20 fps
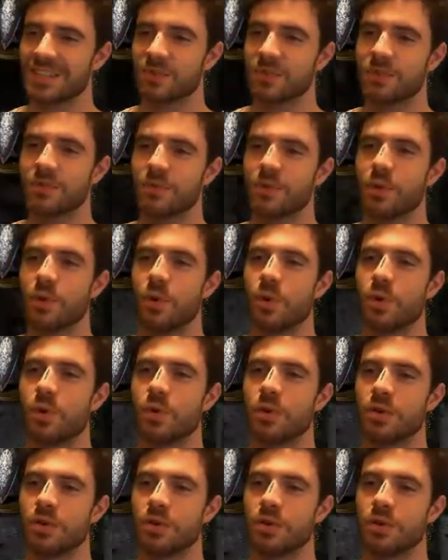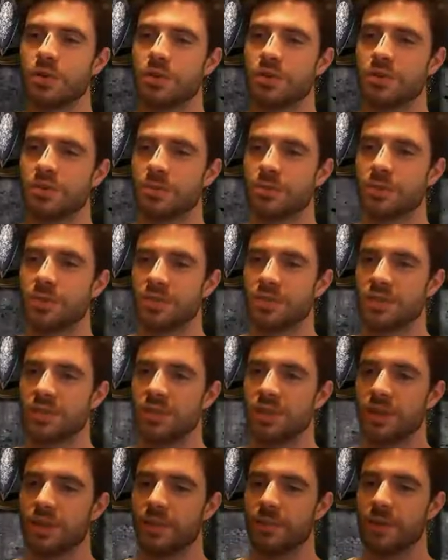We've all learned something
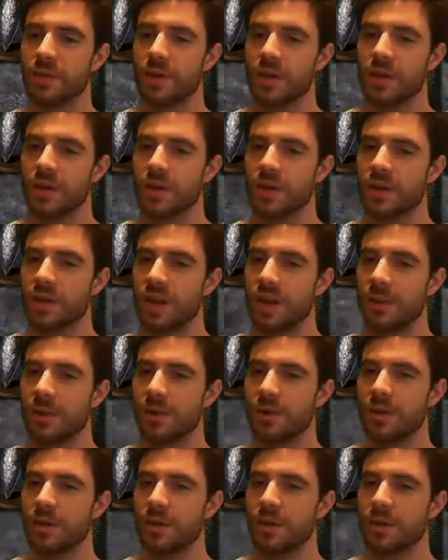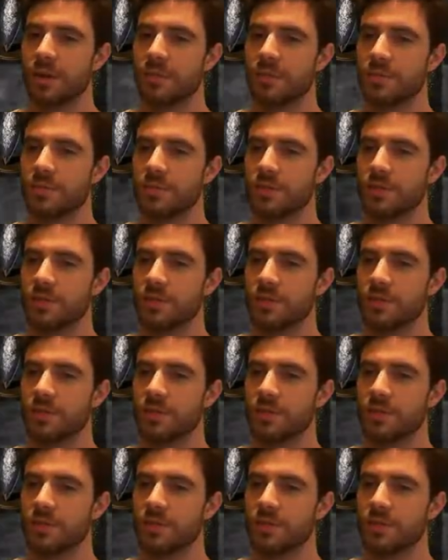today. Come on, Gwyn. Do